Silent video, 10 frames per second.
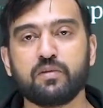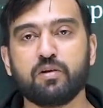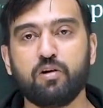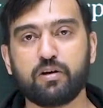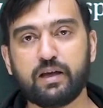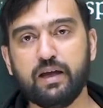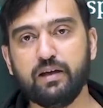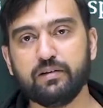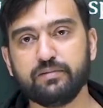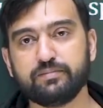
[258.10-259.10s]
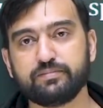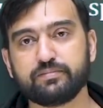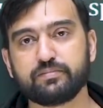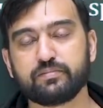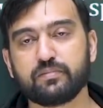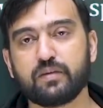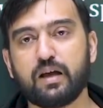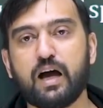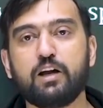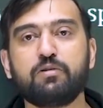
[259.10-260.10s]
Okay.
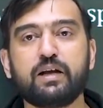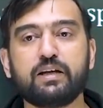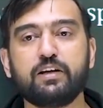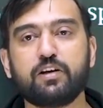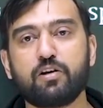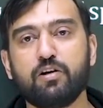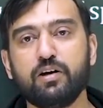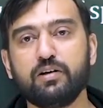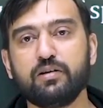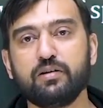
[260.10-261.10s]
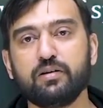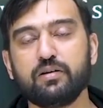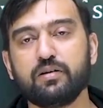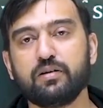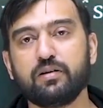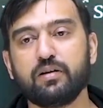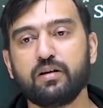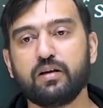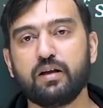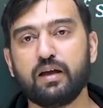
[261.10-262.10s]
Are you getting it or not?
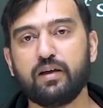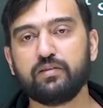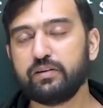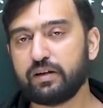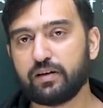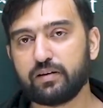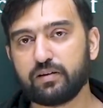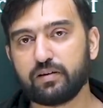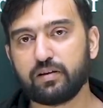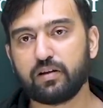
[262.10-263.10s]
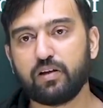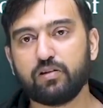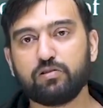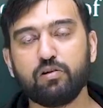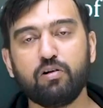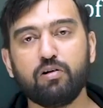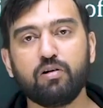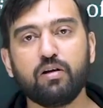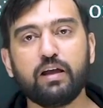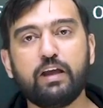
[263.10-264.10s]
Isn't it? So,
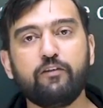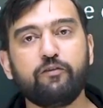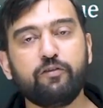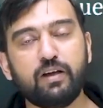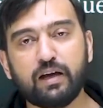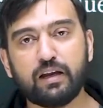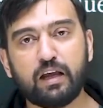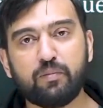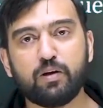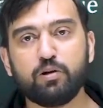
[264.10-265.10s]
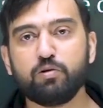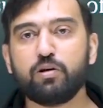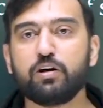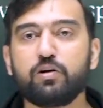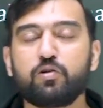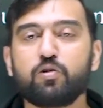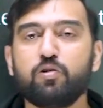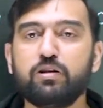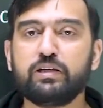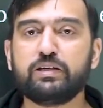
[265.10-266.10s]
if we are able to
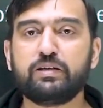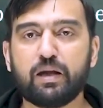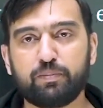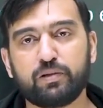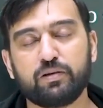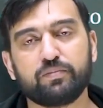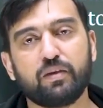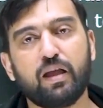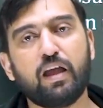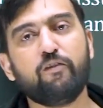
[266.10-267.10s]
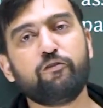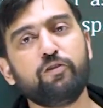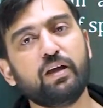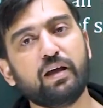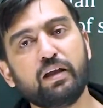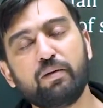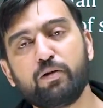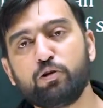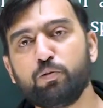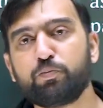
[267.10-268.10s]
control the depth, if we are able
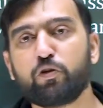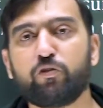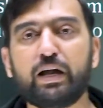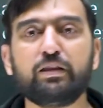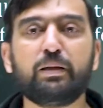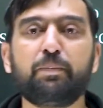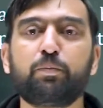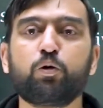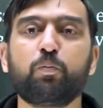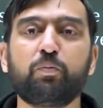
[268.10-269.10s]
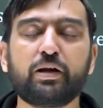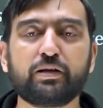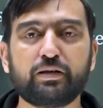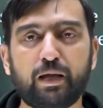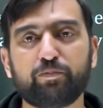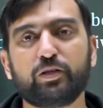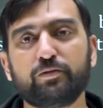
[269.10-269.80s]
to provide the proper depth